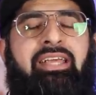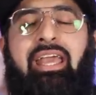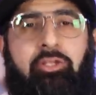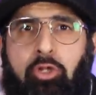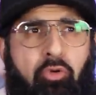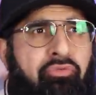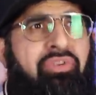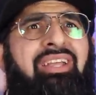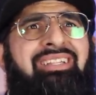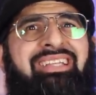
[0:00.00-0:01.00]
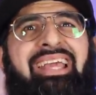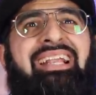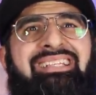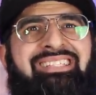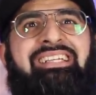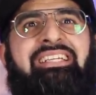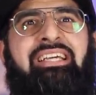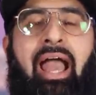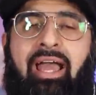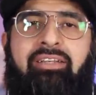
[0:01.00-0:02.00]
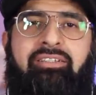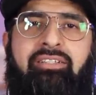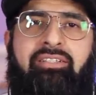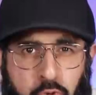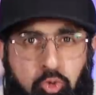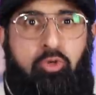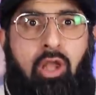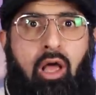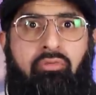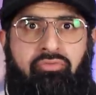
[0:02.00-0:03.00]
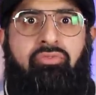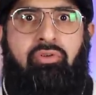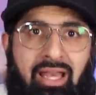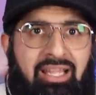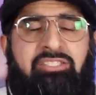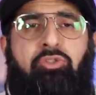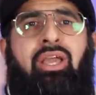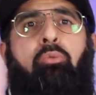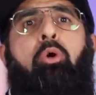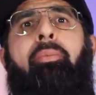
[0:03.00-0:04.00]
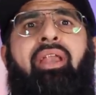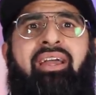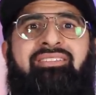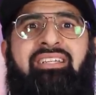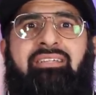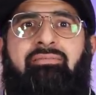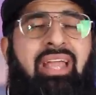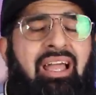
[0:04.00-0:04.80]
Yeah, you don't feel guilty and true love. And let's look at womanizing.